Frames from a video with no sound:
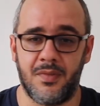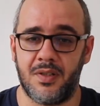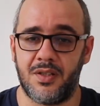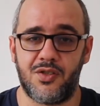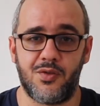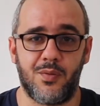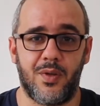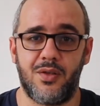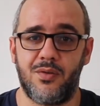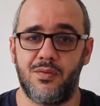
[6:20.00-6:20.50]

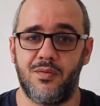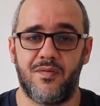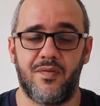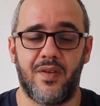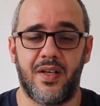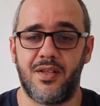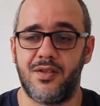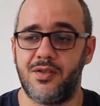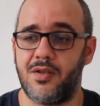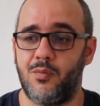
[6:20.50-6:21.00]
try to
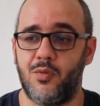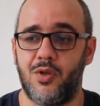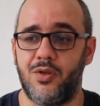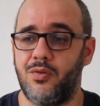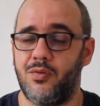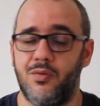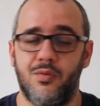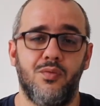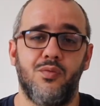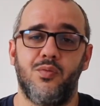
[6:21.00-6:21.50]
find someone
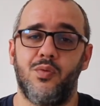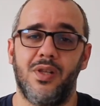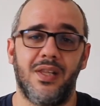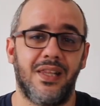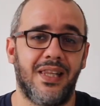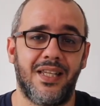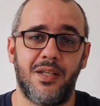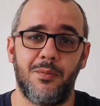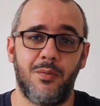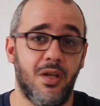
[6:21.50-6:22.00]
who
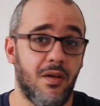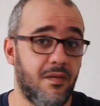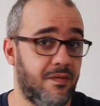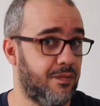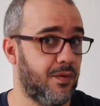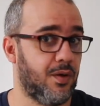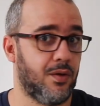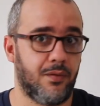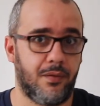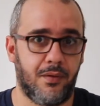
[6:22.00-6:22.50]
will lend me a
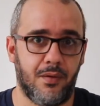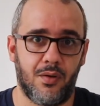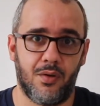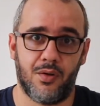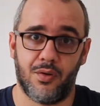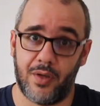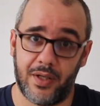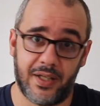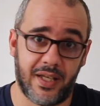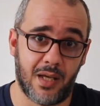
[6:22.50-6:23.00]
phone
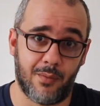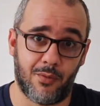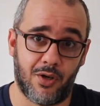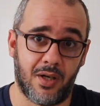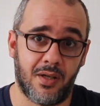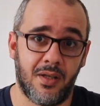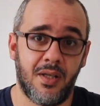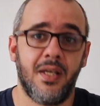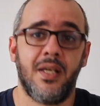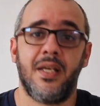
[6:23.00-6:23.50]
or a camera.
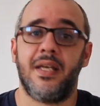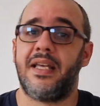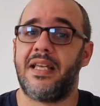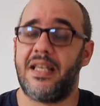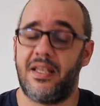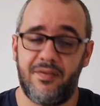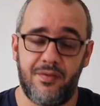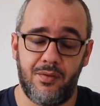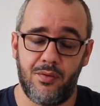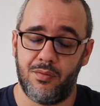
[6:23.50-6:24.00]

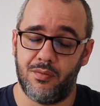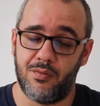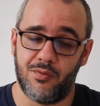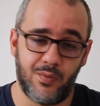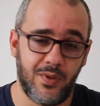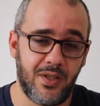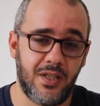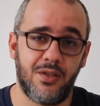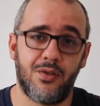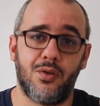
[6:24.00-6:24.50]
If you
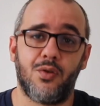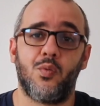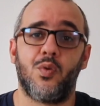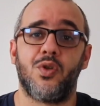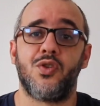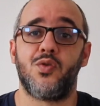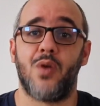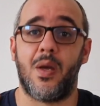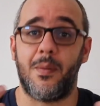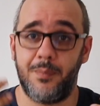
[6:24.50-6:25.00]
really don't
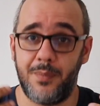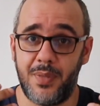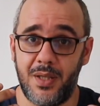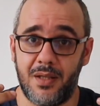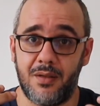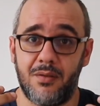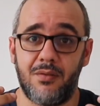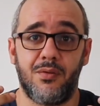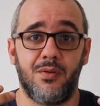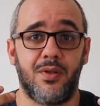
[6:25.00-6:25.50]
want to
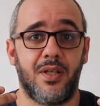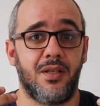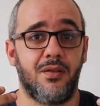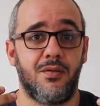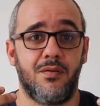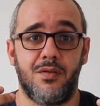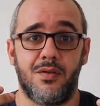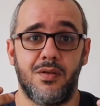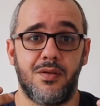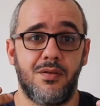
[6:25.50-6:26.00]
appear, you
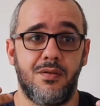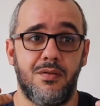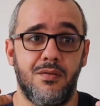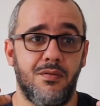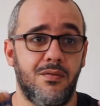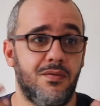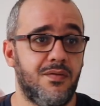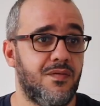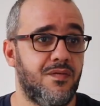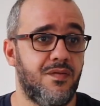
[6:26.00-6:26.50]
can just
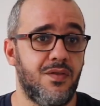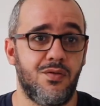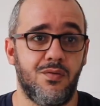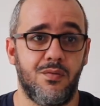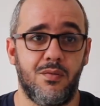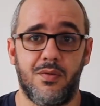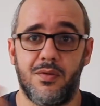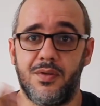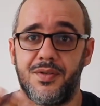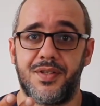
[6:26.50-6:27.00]
use
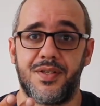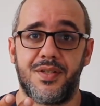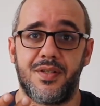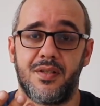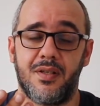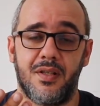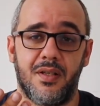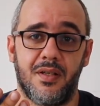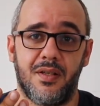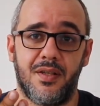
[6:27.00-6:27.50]

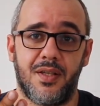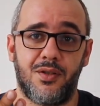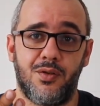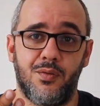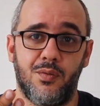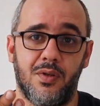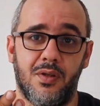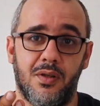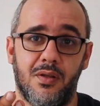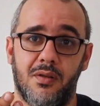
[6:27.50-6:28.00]
visuals that
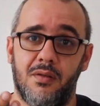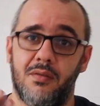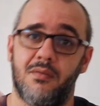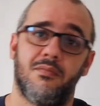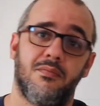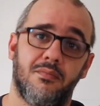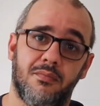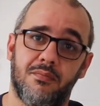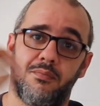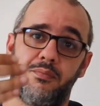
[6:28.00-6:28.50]
you will
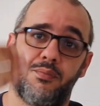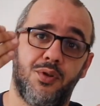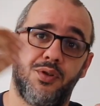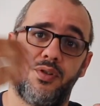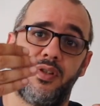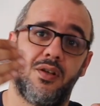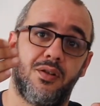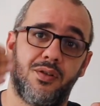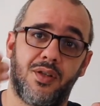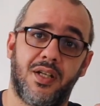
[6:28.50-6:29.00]
put
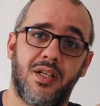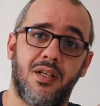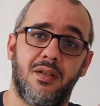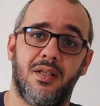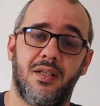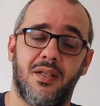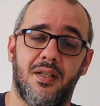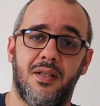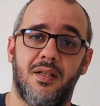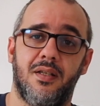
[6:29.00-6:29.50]
on
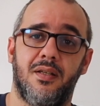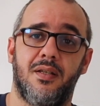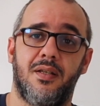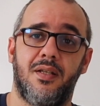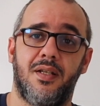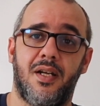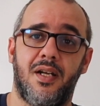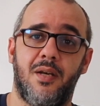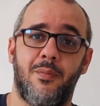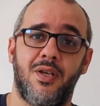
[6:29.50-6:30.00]

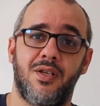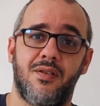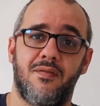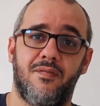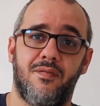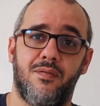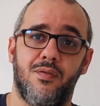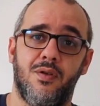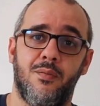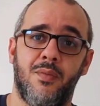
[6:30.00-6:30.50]
in animation
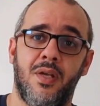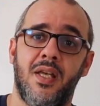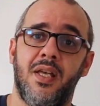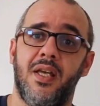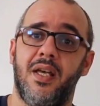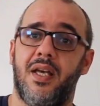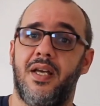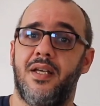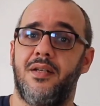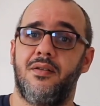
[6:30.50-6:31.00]
form
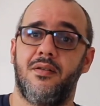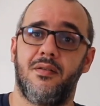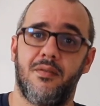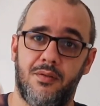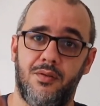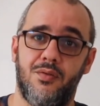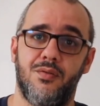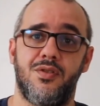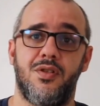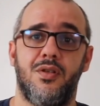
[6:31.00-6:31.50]
and
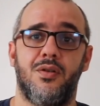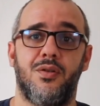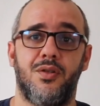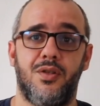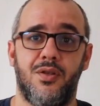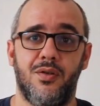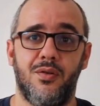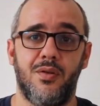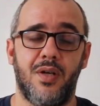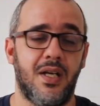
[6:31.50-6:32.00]
use the
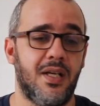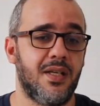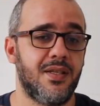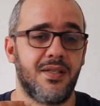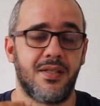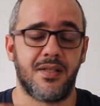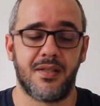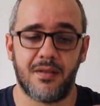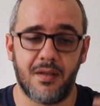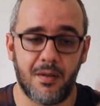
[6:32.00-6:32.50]
audio
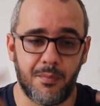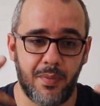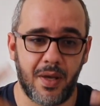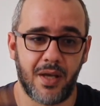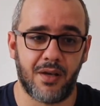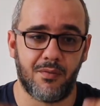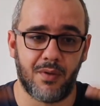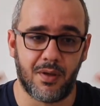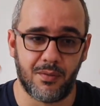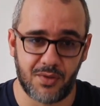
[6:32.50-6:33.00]
as a
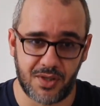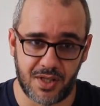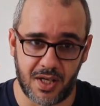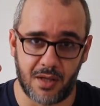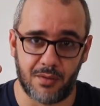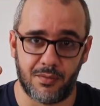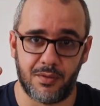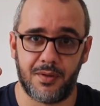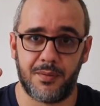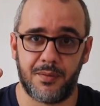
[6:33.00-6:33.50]
background sound.